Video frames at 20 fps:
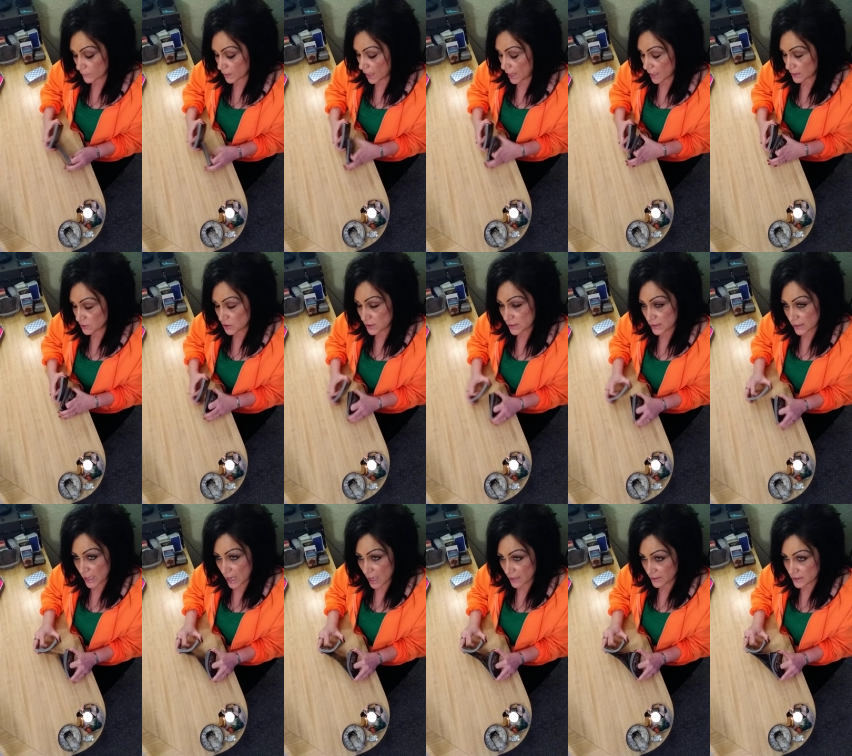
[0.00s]
and just
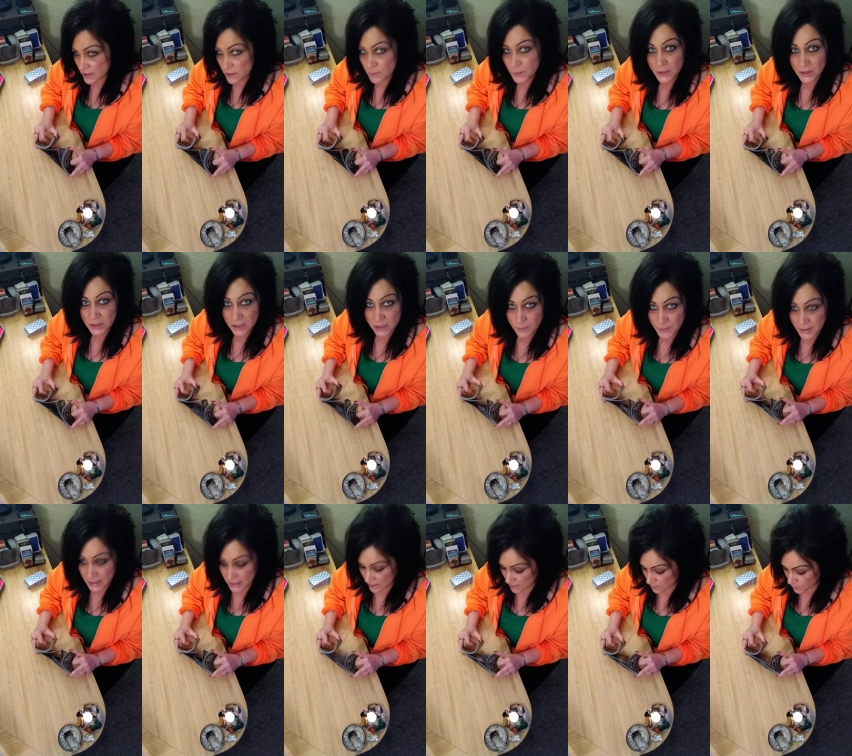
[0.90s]
allow the spirit to
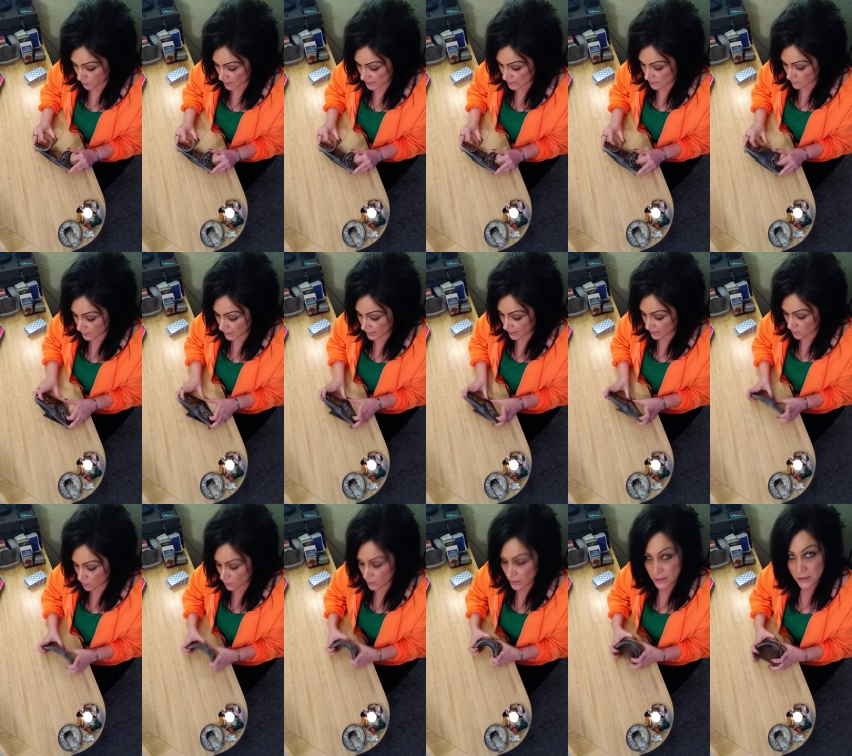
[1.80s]
speak expressively. I
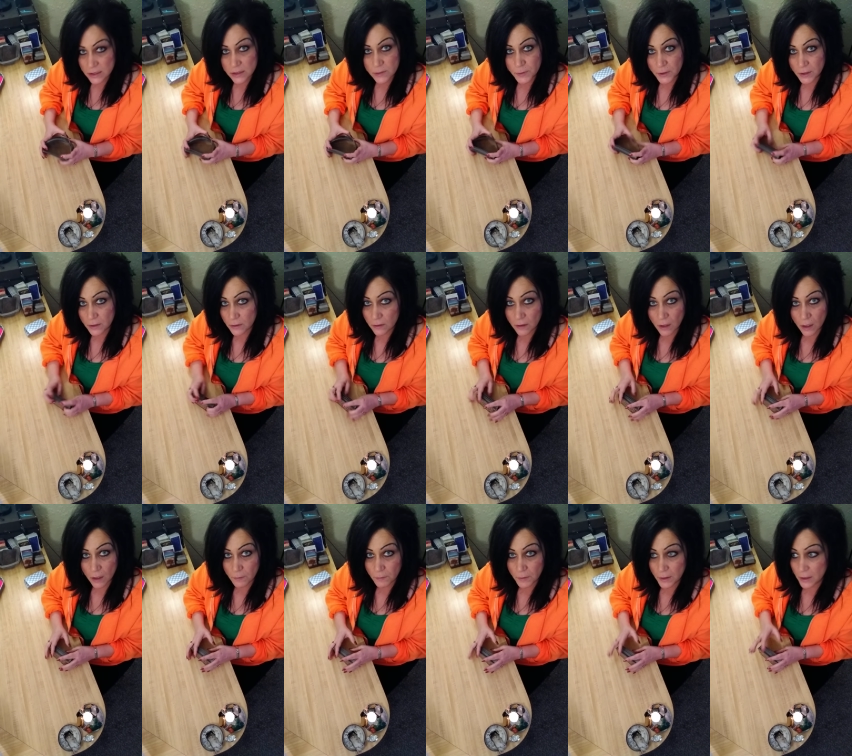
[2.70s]
don't let the spirit
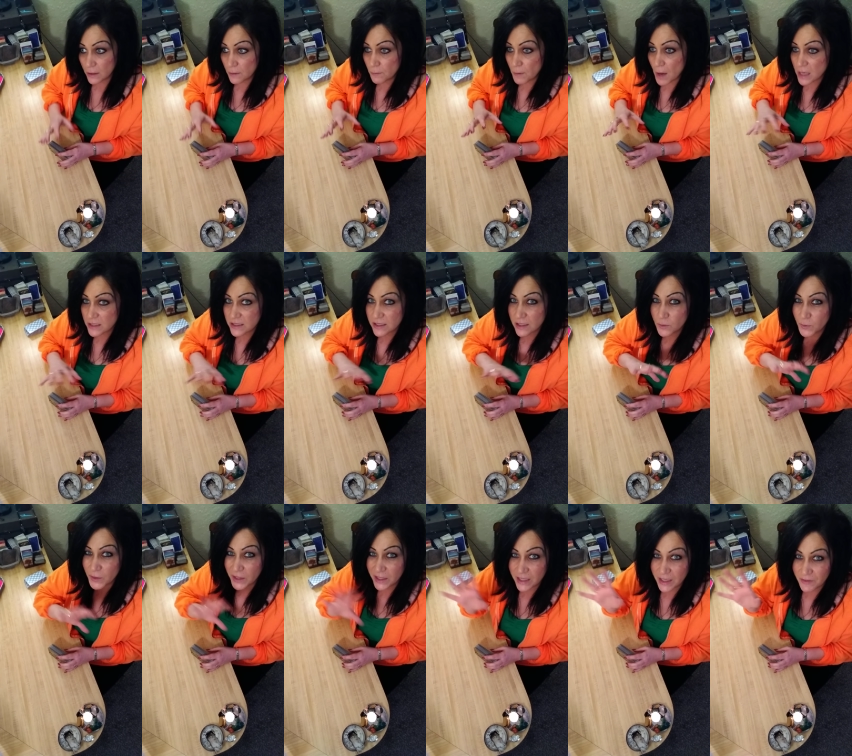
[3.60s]
uh, be in a box.
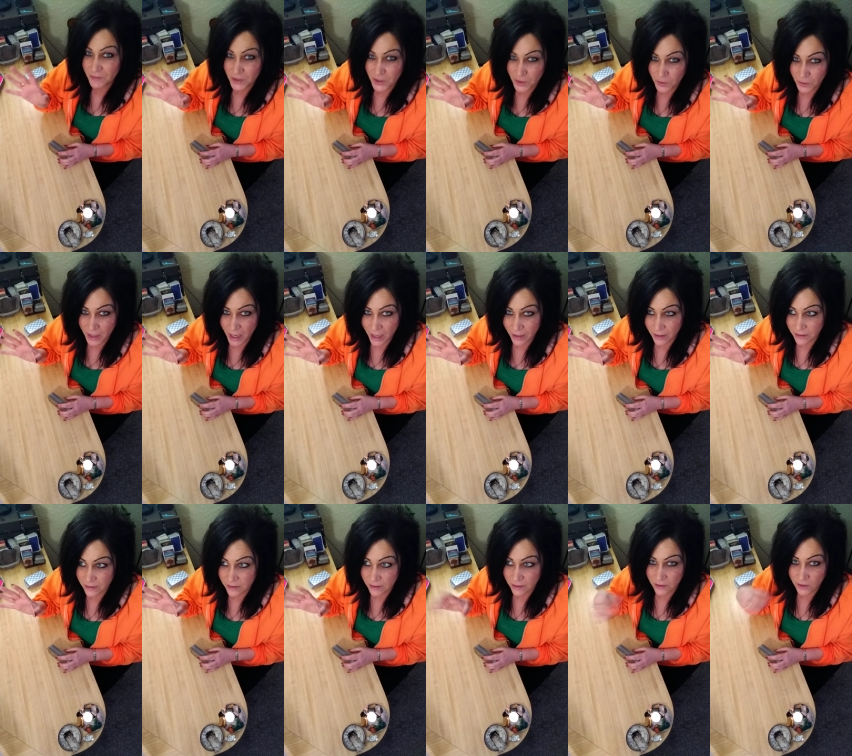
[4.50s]
We could never do that.
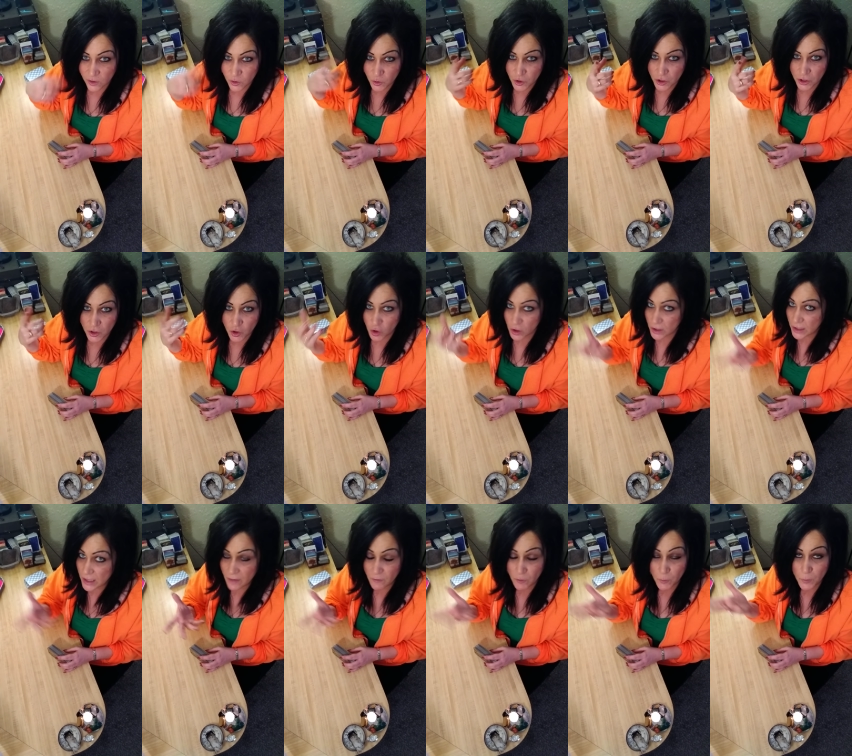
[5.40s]
That's an illusion. You
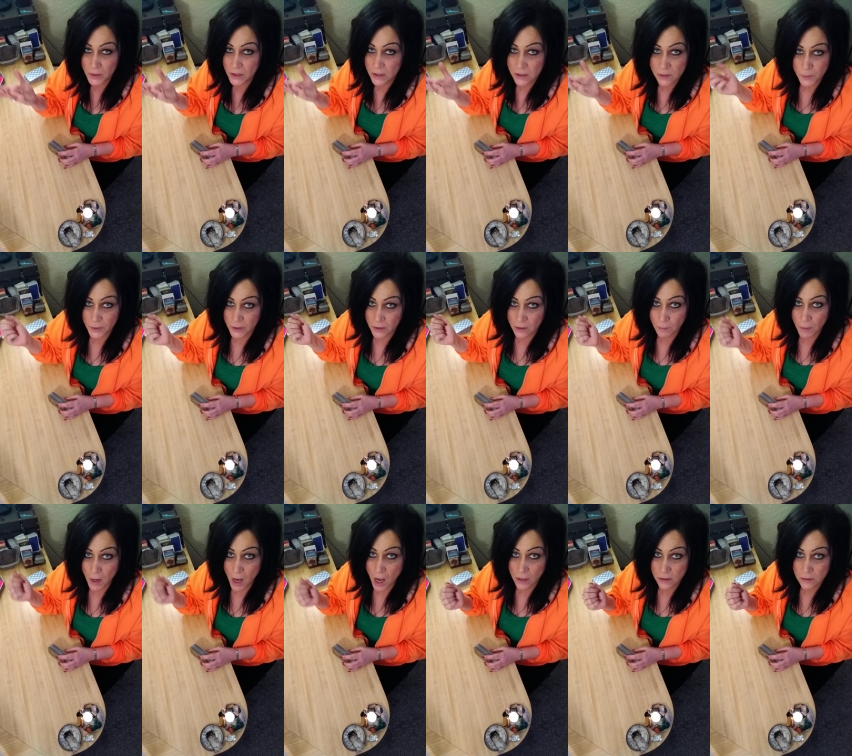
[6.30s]
could never put the spirit in a
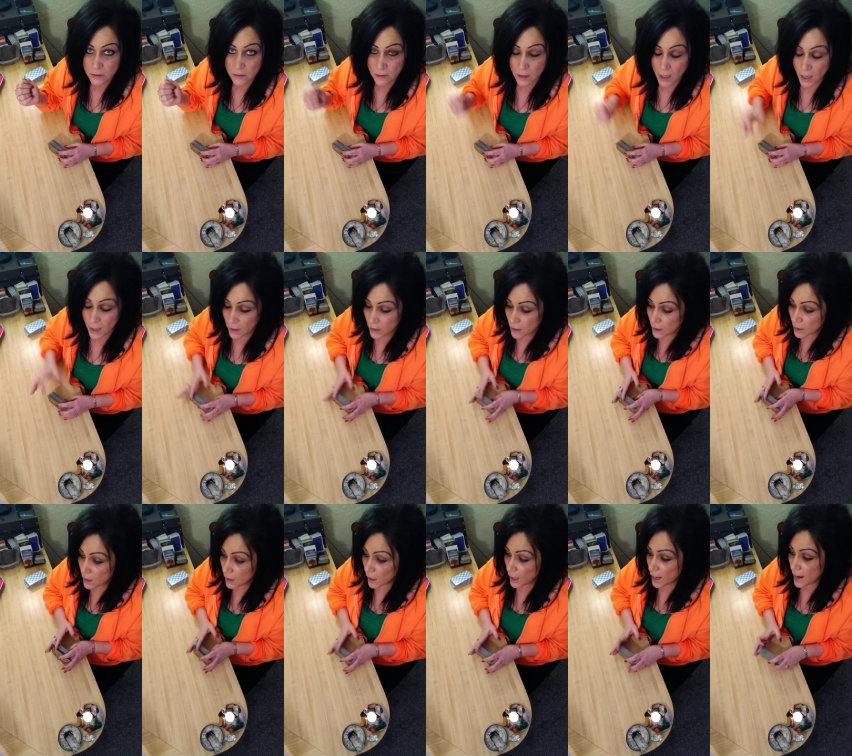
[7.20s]
box, okay?
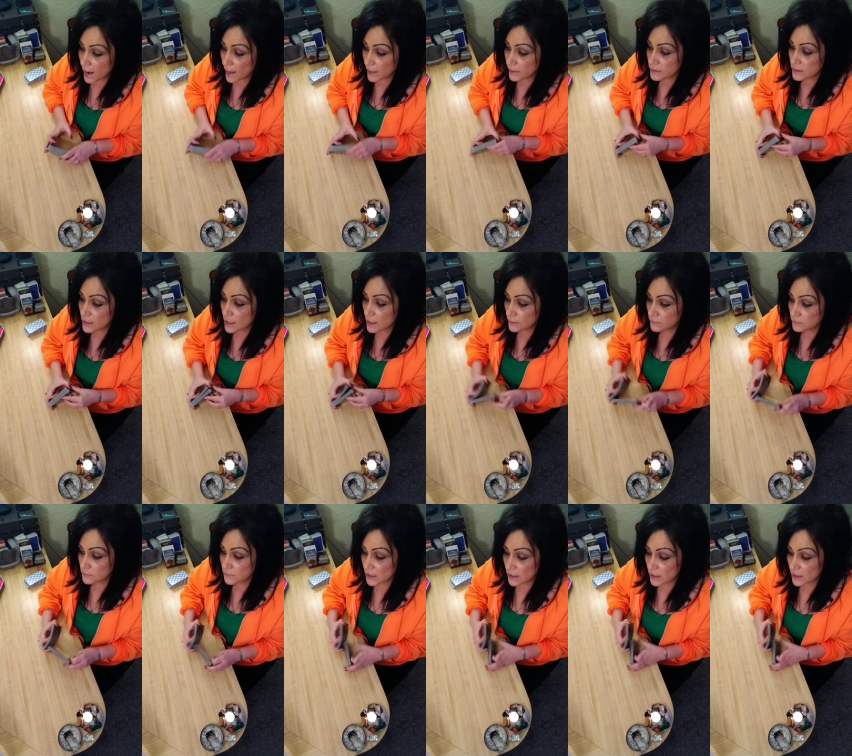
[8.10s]
And um,